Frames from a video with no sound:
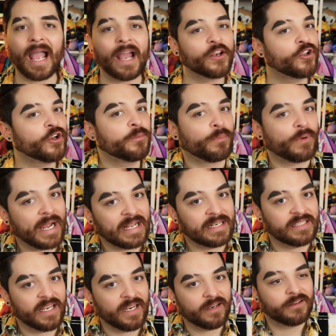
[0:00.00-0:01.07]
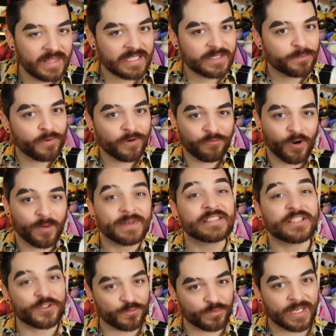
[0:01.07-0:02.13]
And good branding. This
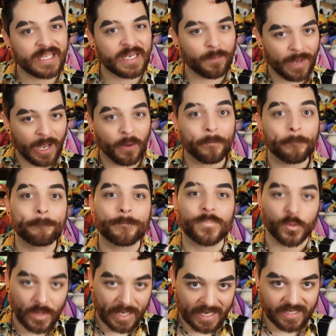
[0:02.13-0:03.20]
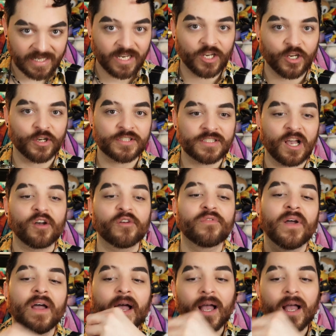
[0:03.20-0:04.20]
performance is really about branding yourself,